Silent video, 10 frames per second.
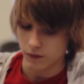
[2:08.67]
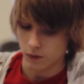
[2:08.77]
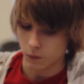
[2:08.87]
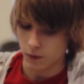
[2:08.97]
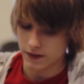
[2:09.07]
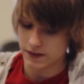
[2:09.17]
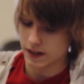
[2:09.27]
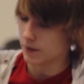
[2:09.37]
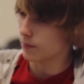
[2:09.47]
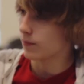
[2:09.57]
for 1
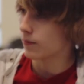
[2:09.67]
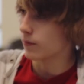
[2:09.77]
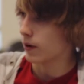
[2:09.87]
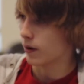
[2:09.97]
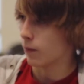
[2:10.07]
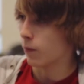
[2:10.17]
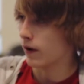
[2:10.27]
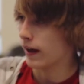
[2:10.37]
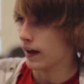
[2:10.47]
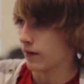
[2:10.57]
cent per
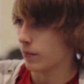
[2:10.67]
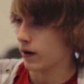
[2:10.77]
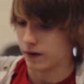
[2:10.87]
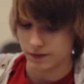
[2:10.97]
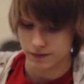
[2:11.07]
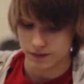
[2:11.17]
1/2 pint.